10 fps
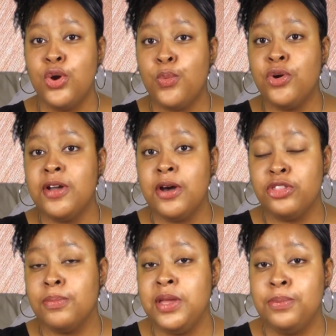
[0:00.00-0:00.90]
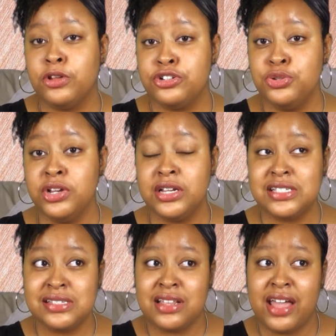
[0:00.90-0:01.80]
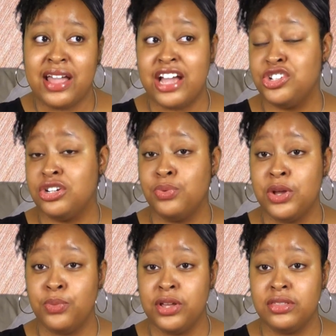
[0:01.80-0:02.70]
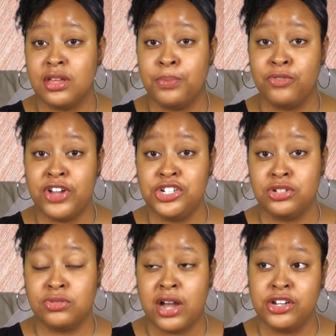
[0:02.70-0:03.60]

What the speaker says: what other people are doing, because it's like, I should have went with a professional.